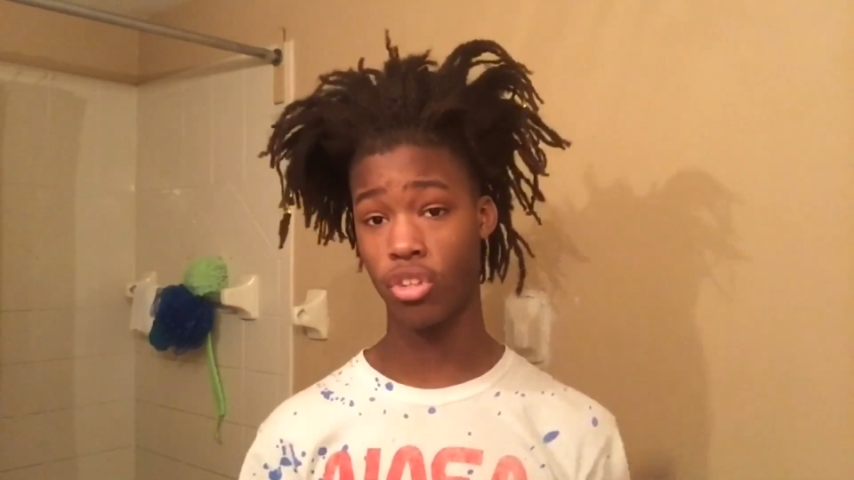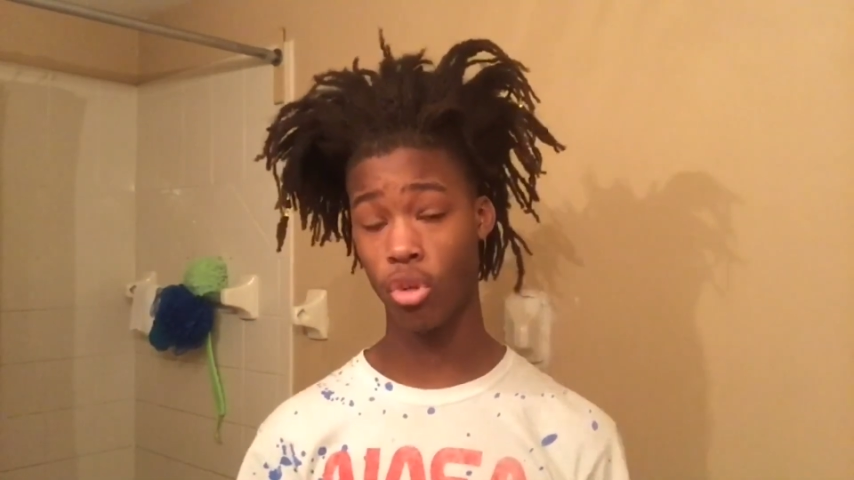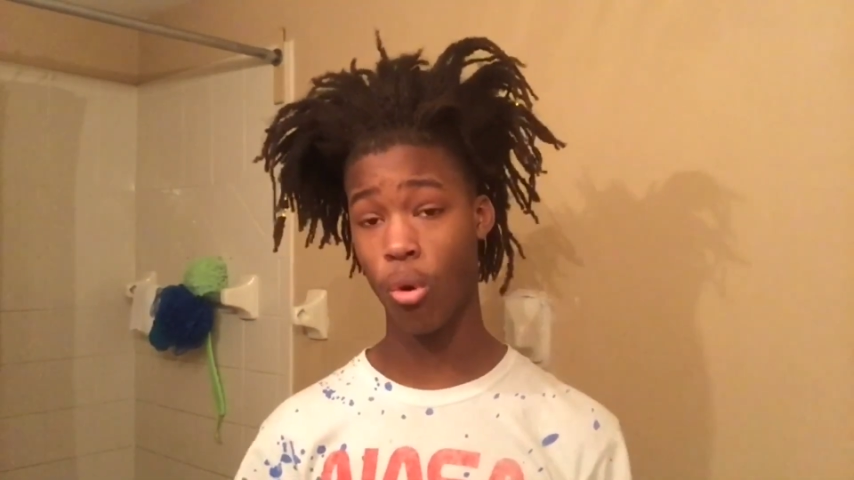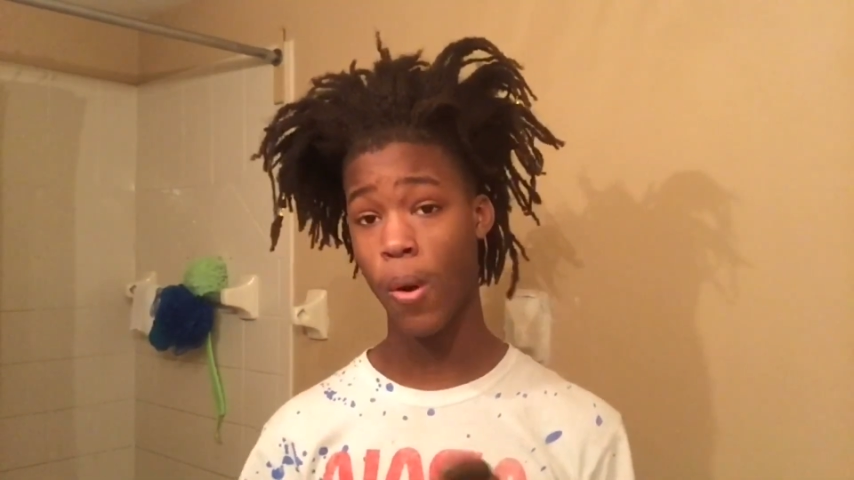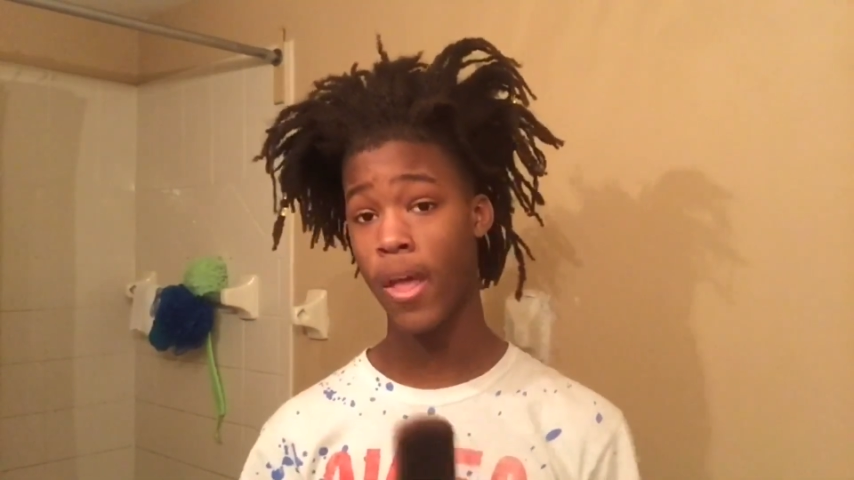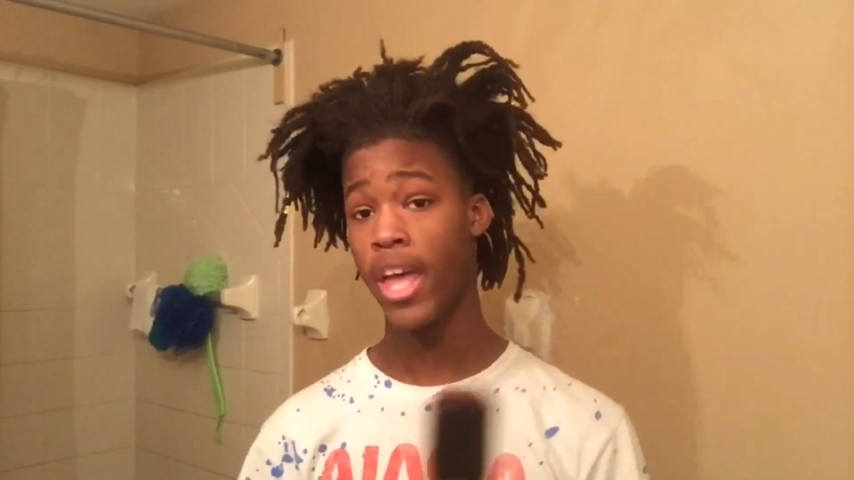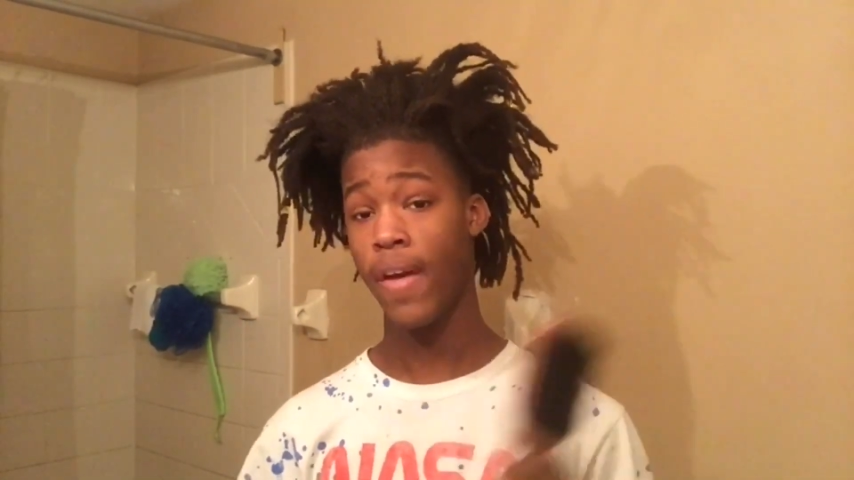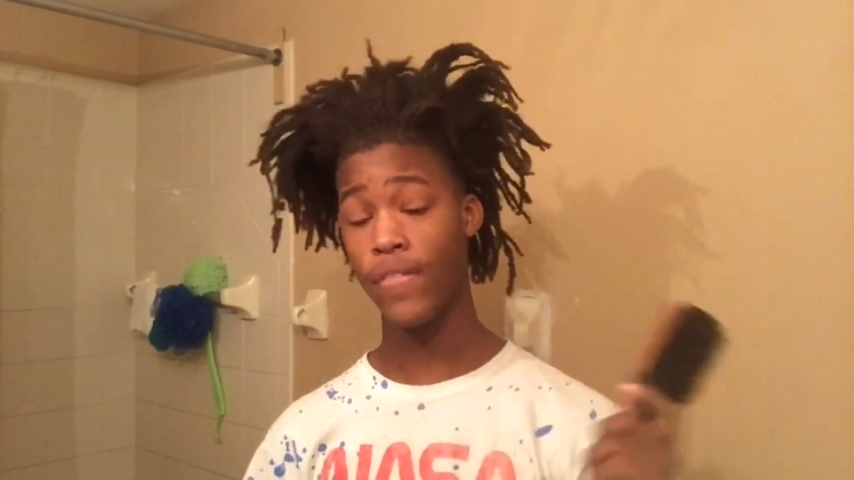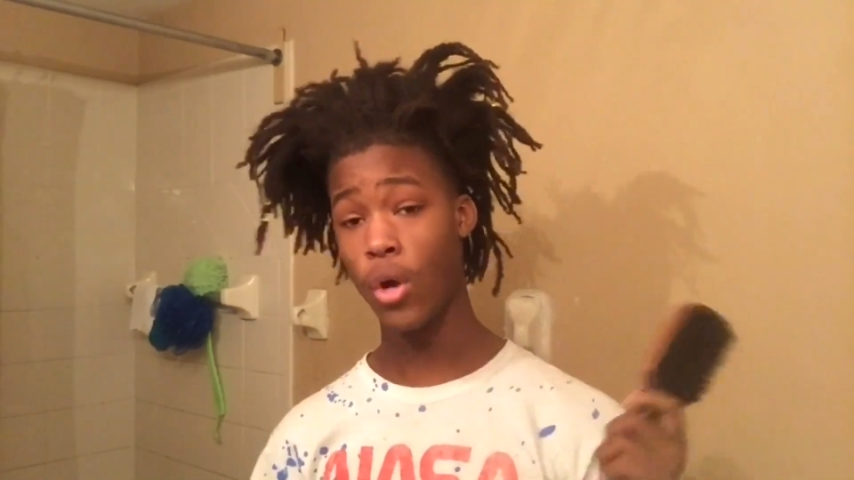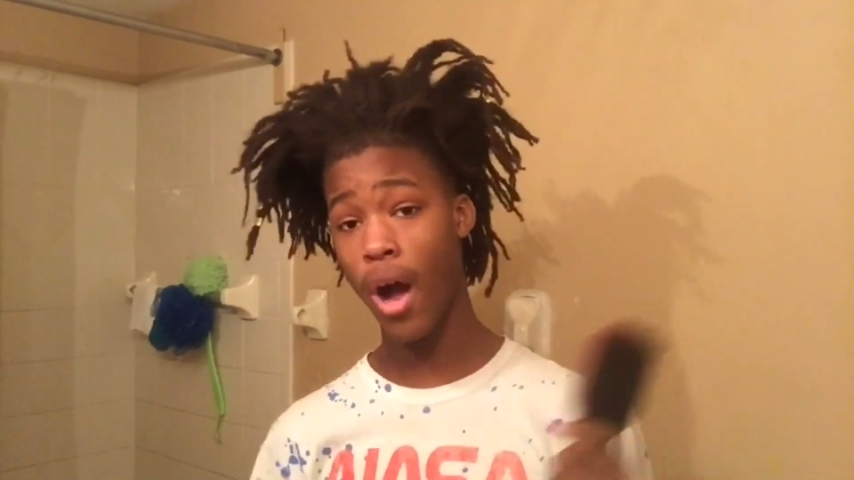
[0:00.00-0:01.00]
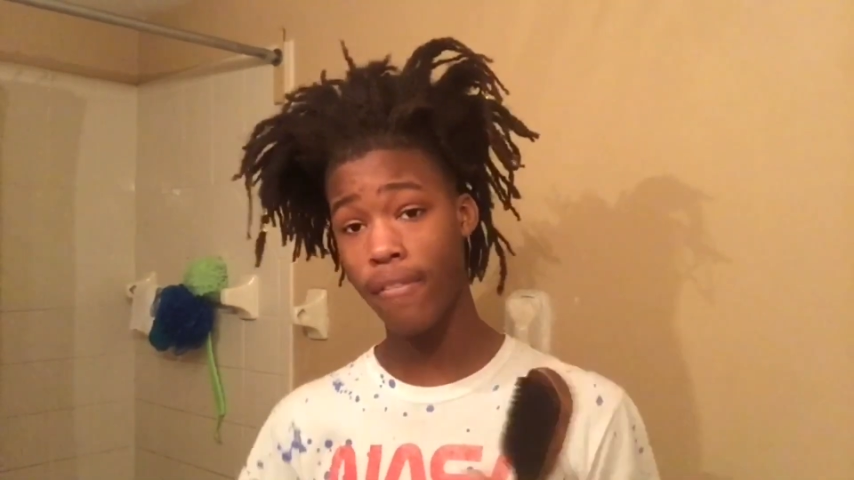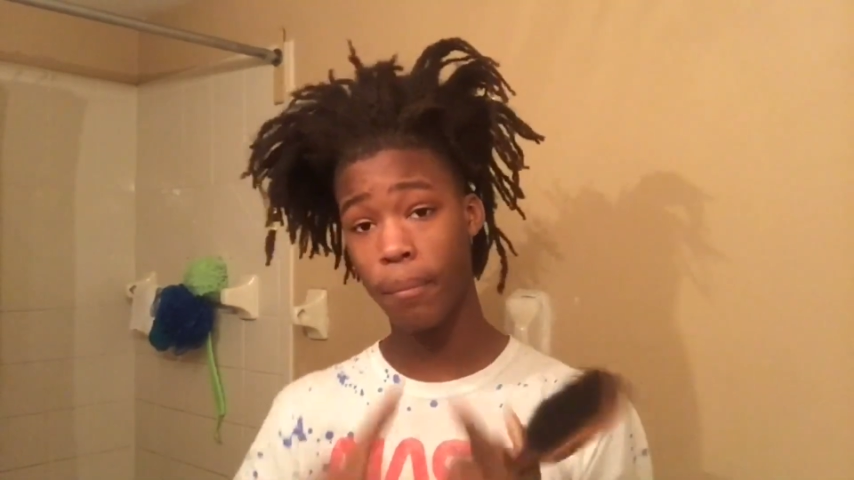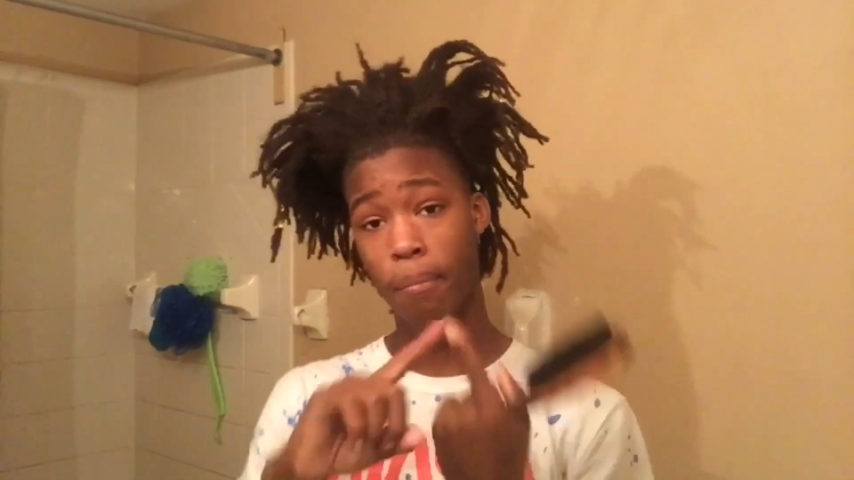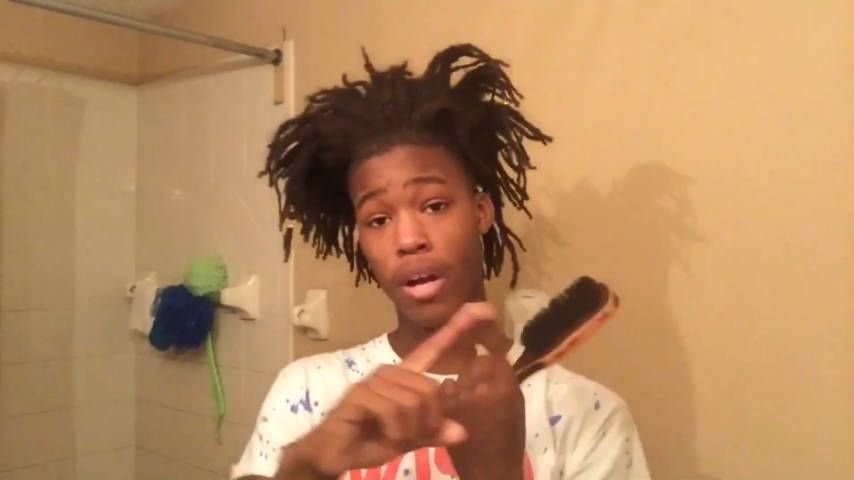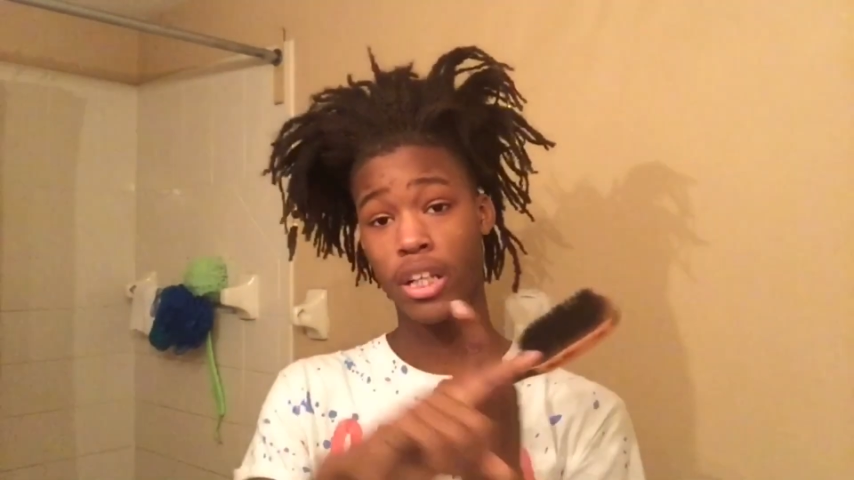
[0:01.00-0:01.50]
So if you don't have a
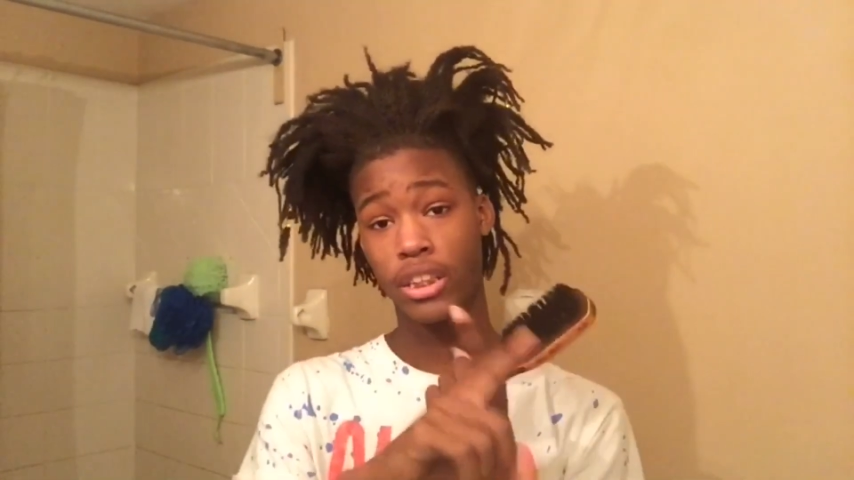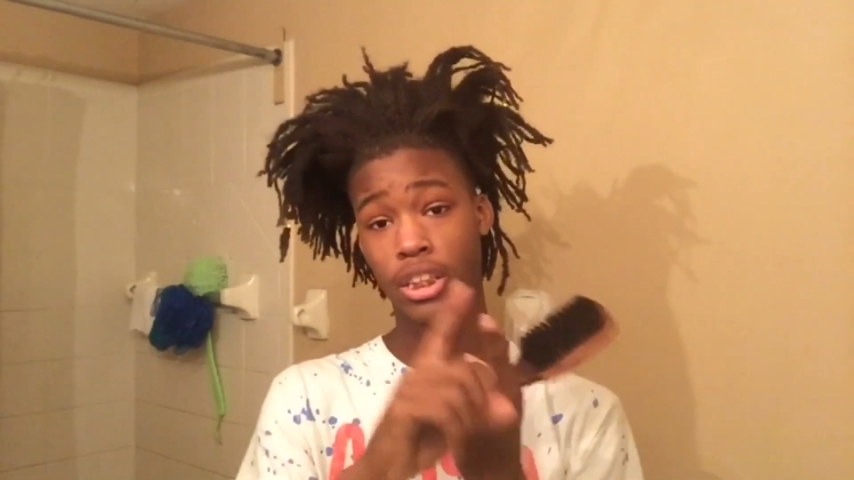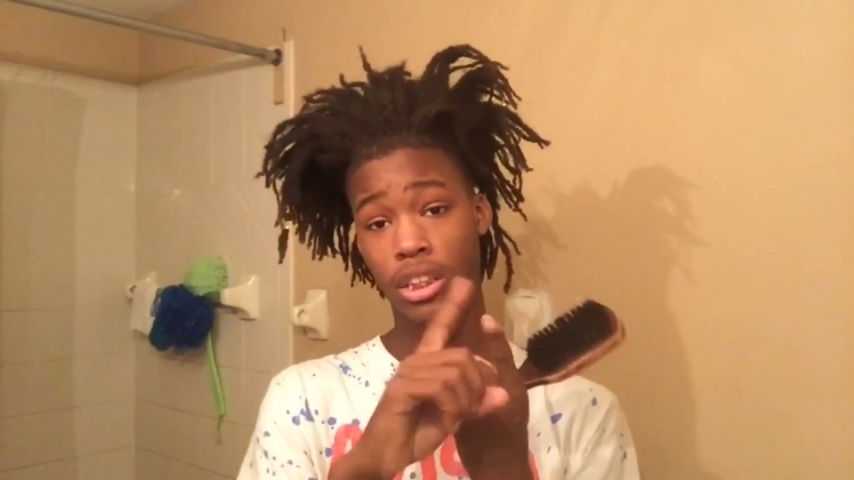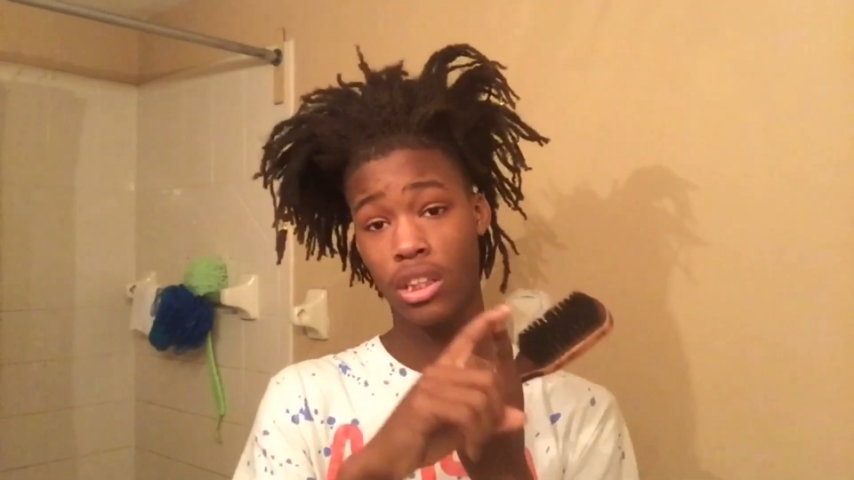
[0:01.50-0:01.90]
brush,